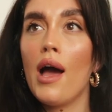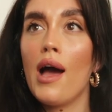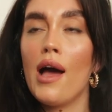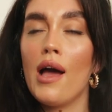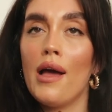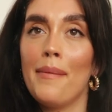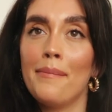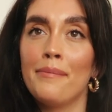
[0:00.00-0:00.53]

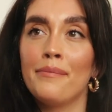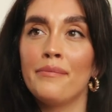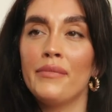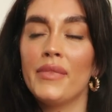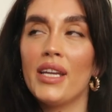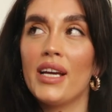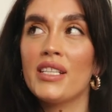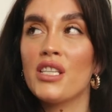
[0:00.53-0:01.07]
I
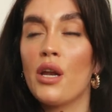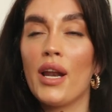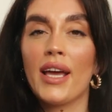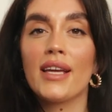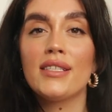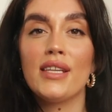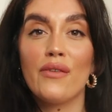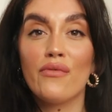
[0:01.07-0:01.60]
don't know,
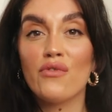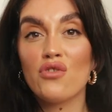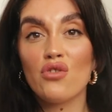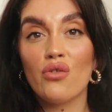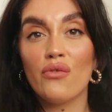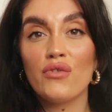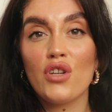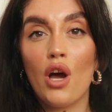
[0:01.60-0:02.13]
like a different
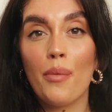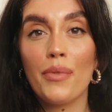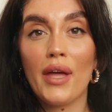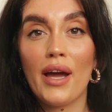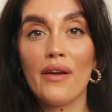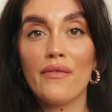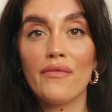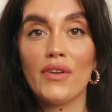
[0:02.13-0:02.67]
sort of top
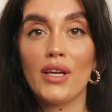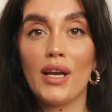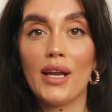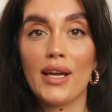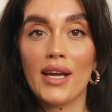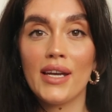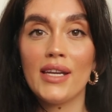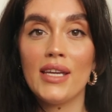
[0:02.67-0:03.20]
that I feel
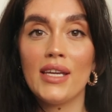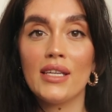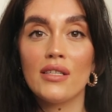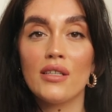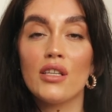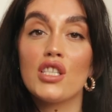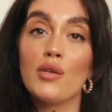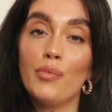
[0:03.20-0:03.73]
like I need
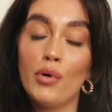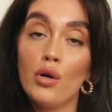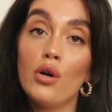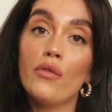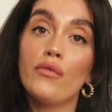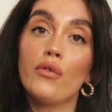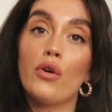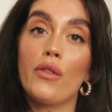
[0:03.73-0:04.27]

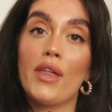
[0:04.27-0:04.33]
support for,